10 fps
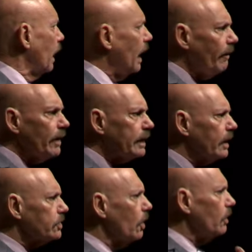
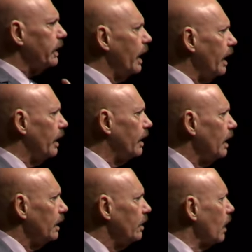Everything's okay.
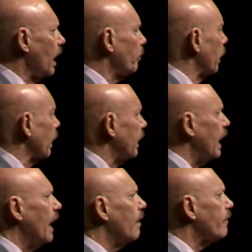You got plenty
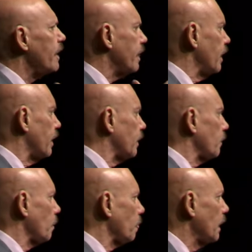of everything.
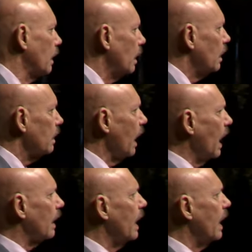God